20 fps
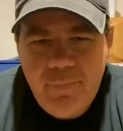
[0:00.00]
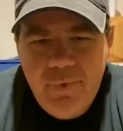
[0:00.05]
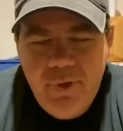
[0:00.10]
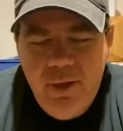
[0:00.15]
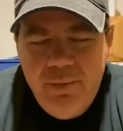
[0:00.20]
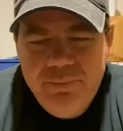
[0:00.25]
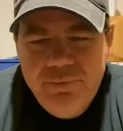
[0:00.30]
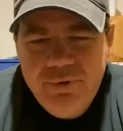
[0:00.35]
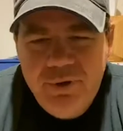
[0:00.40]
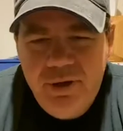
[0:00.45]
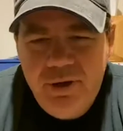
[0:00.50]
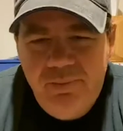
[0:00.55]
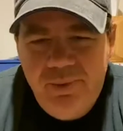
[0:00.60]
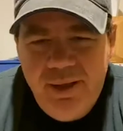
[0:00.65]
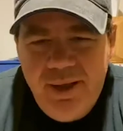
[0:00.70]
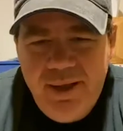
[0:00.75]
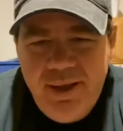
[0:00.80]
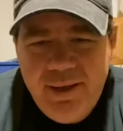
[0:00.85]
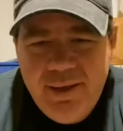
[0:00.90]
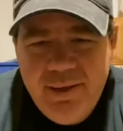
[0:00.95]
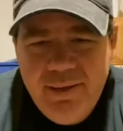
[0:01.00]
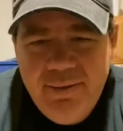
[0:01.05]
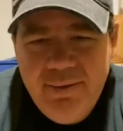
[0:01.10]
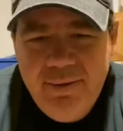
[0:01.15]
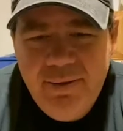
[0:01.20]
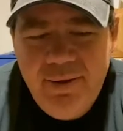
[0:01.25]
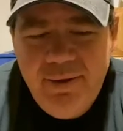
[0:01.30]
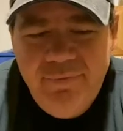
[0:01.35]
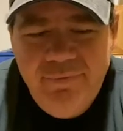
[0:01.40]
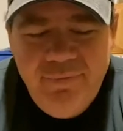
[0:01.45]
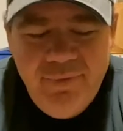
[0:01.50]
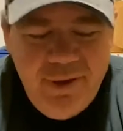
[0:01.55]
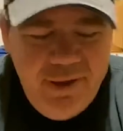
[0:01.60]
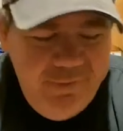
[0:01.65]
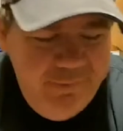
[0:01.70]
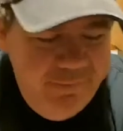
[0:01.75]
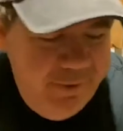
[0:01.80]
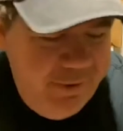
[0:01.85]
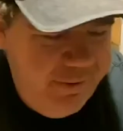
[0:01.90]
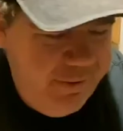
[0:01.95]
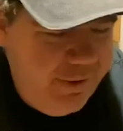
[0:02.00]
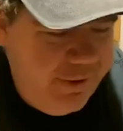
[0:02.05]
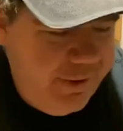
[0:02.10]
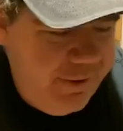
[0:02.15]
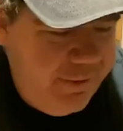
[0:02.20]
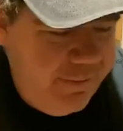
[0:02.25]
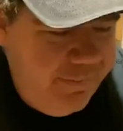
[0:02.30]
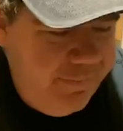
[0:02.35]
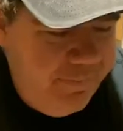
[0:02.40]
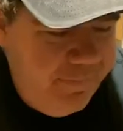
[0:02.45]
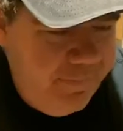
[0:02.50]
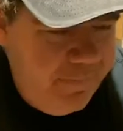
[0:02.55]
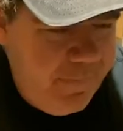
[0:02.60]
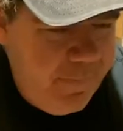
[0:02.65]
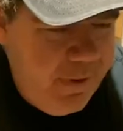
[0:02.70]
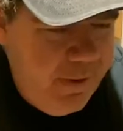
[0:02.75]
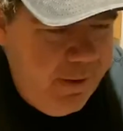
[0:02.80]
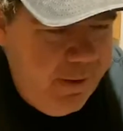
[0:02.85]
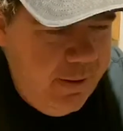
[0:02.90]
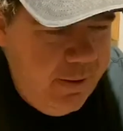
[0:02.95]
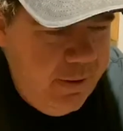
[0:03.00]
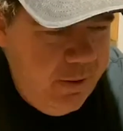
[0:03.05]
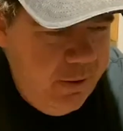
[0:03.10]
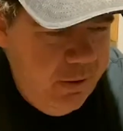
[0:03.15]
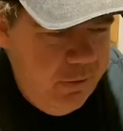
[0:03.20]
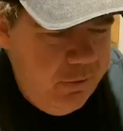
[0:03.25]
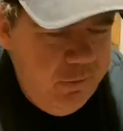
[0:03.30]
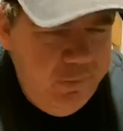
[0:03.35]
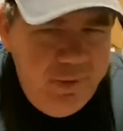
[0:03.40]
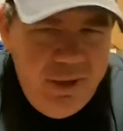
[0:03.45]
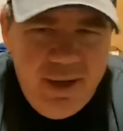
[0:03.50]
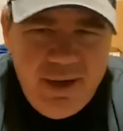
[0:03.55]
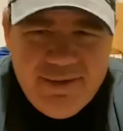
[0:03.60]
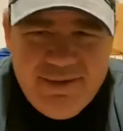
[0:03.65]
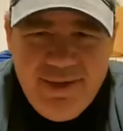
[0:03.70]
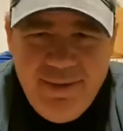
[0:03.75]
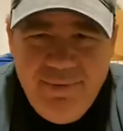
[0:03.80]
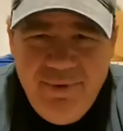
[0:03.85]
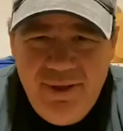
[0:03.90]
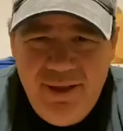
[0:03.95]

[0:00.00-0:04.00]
I'm drawing a blank. I've been, to be honest, I've been